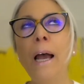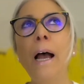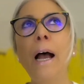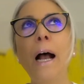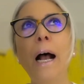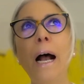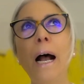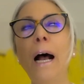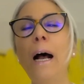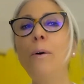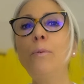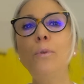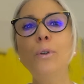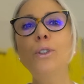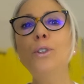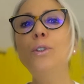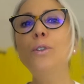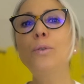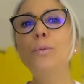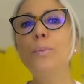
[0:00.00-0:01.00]
How
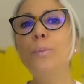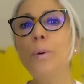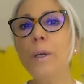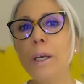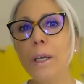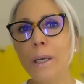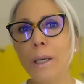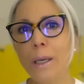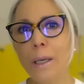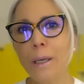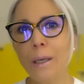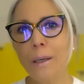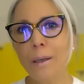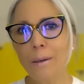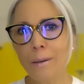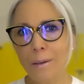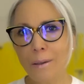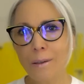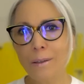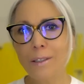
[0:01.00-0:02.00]
would you be
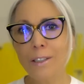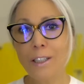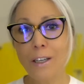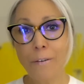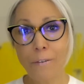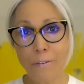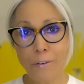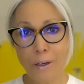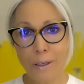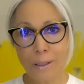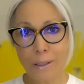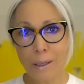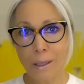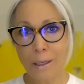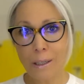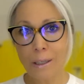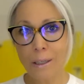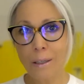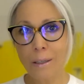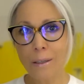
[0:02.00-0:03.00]

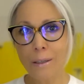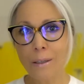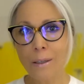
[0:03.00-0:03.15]
differently